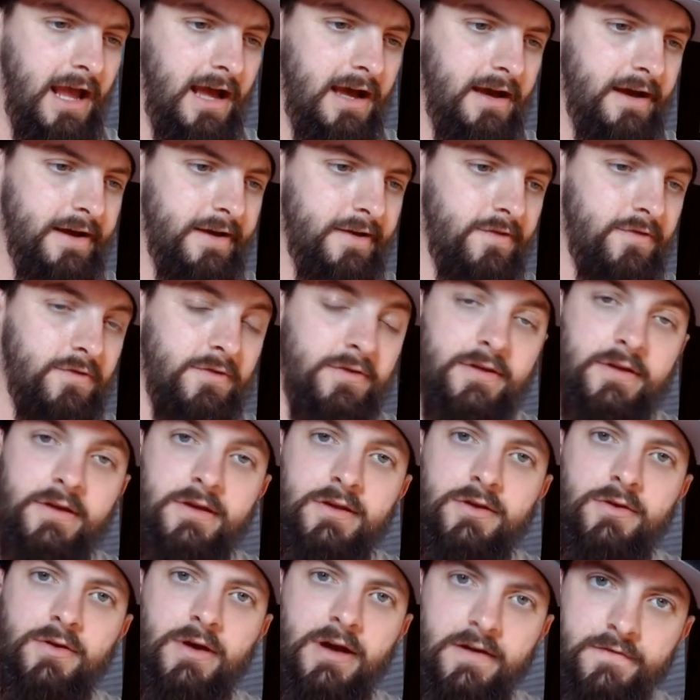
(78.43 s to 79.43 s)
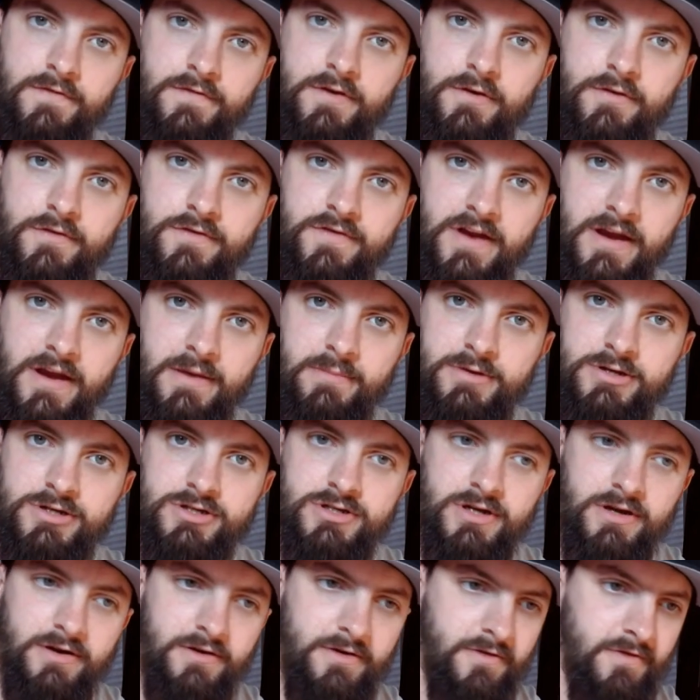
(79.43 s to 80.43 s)
So then you have those type of
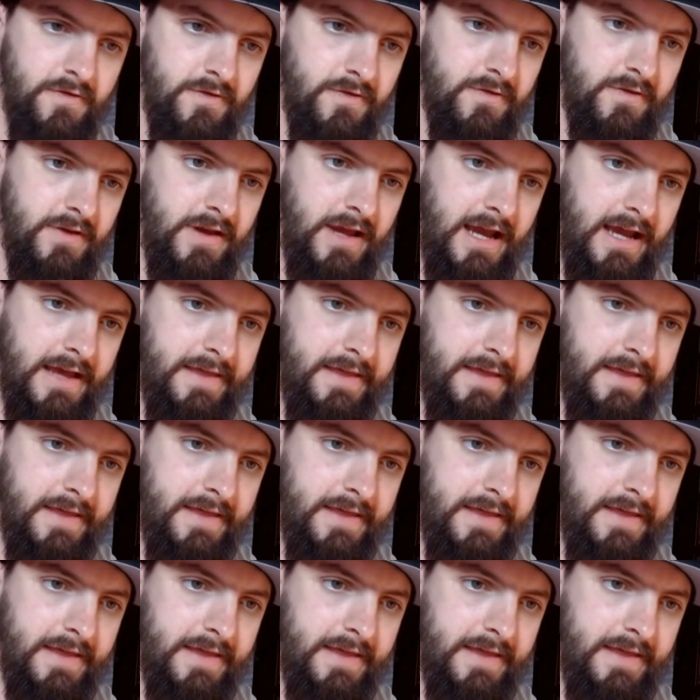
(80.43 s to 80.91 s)
shows.